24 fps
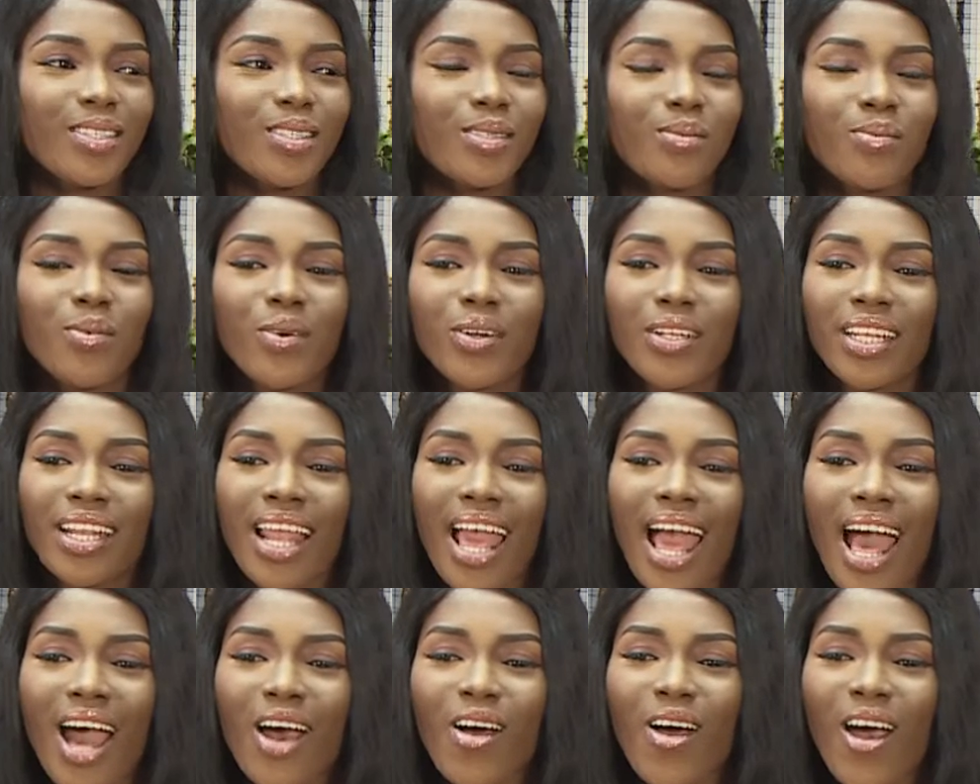this morning.
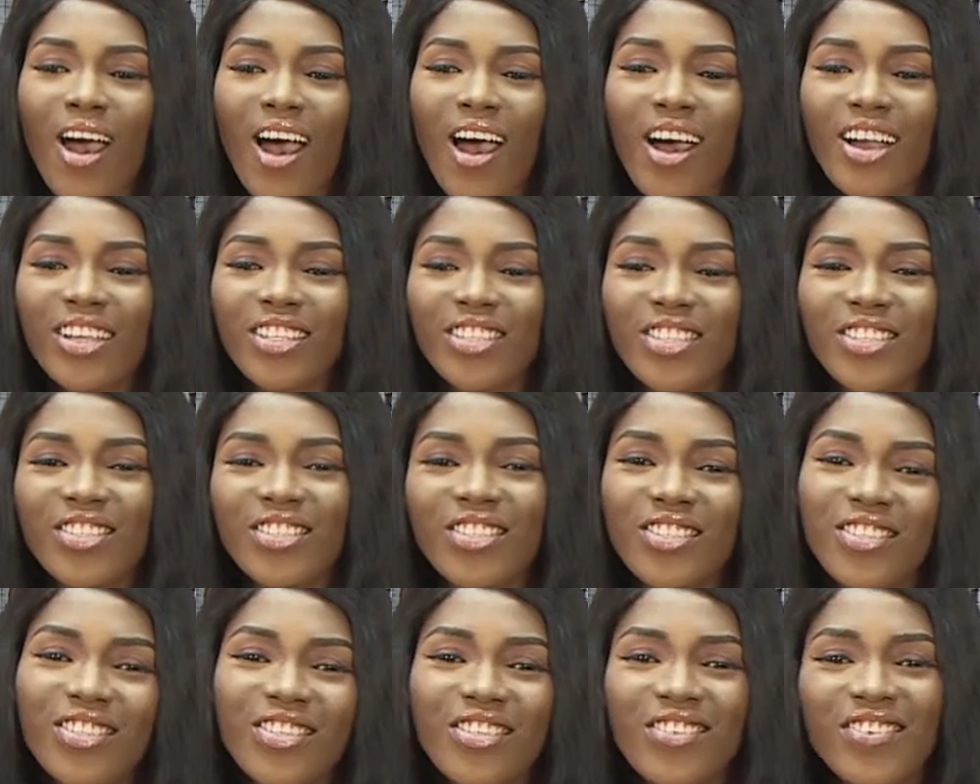How are you
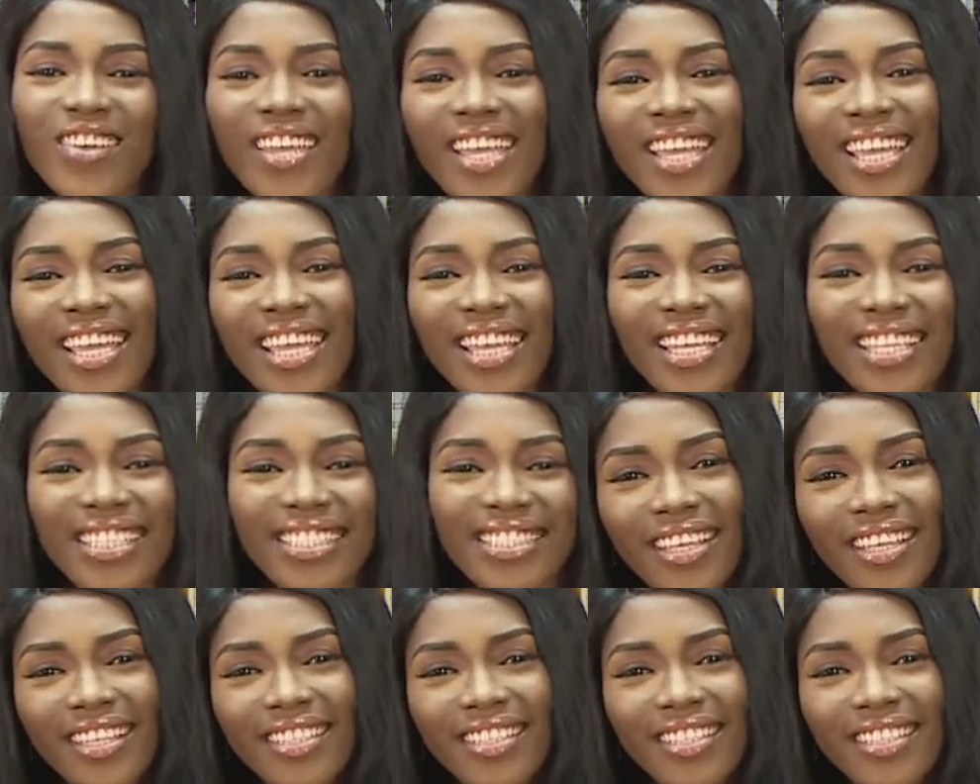doing?